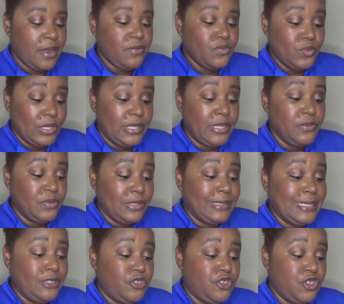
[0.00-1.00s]
I really,
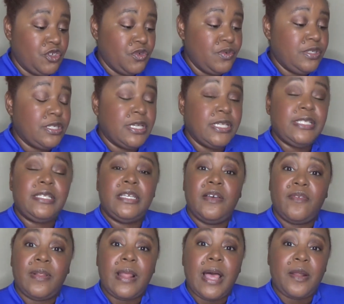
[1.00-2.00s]
really do. does
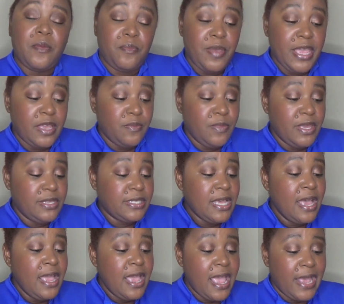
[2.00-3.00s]
give a lot of pigment
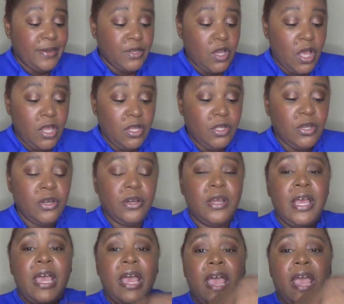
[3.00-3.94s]
and color.